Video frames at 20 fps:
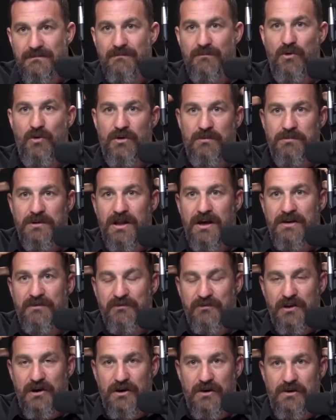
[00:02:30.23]
more blood
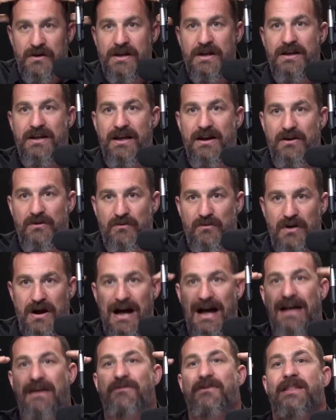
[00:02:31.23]
flow can
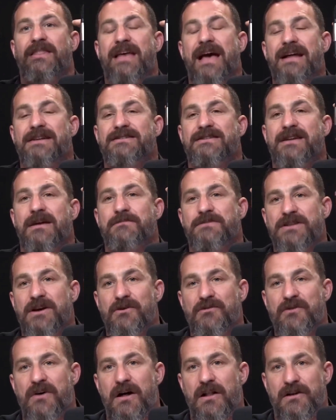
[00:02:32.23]
arrive at that stem
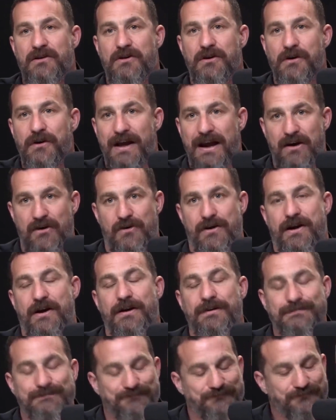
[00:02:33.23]
cell follicle
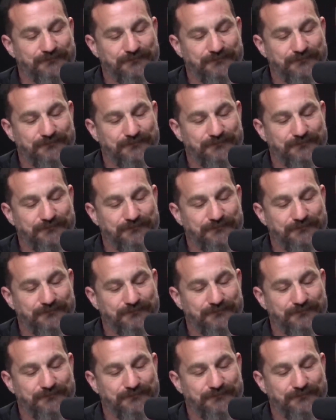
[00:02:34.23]
area.